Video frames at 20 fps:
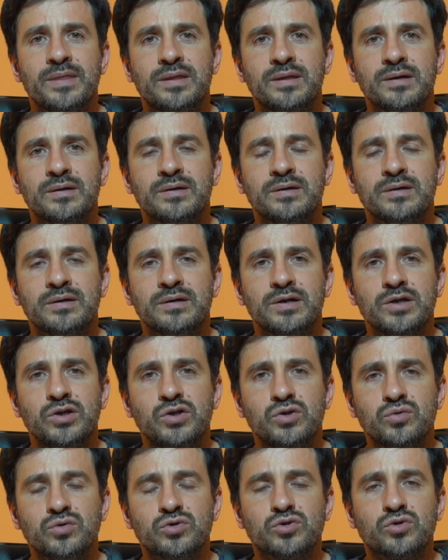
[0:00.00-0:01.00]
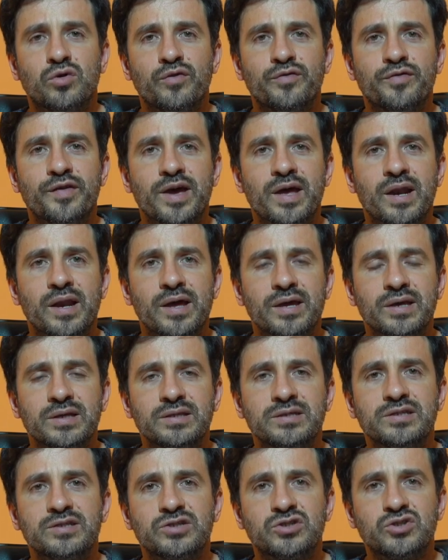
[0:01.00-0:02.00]
the use of
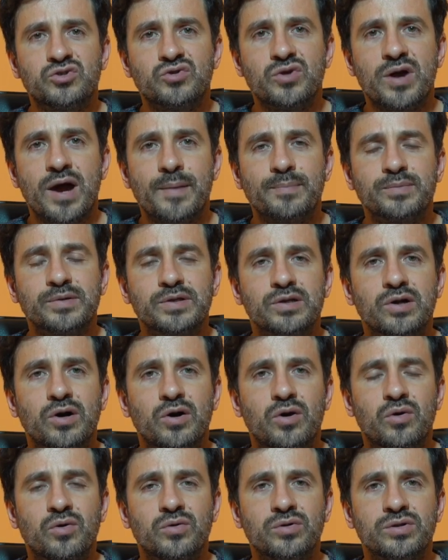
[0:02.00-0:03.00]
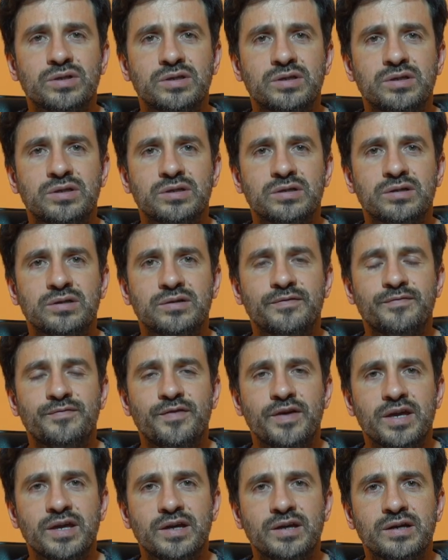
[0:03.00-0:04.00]
LAS strapped on the
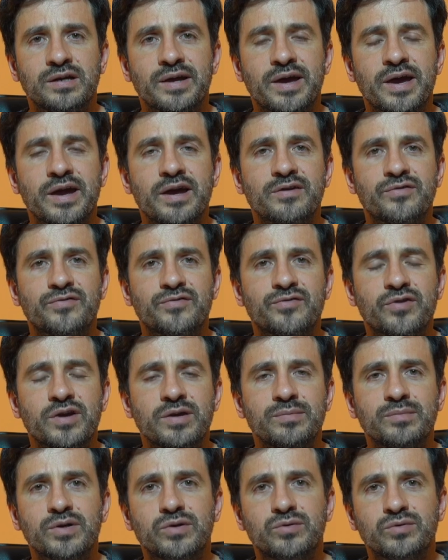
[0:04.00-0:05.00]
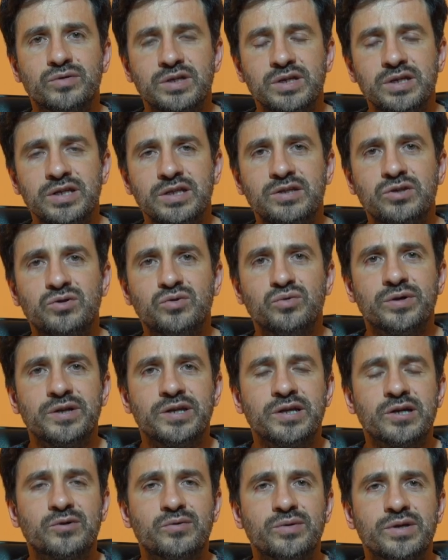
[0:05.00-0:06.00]
vehicle airframe could lead to an
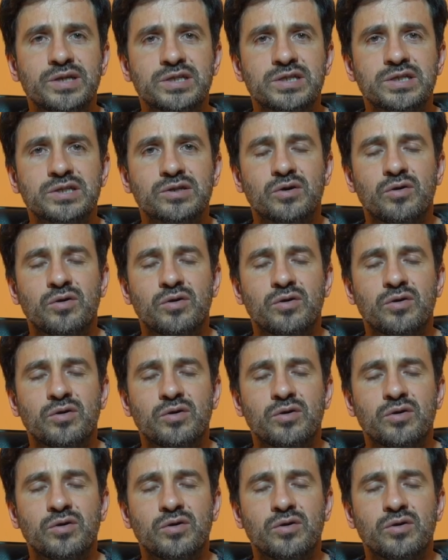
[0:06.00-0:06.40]
increase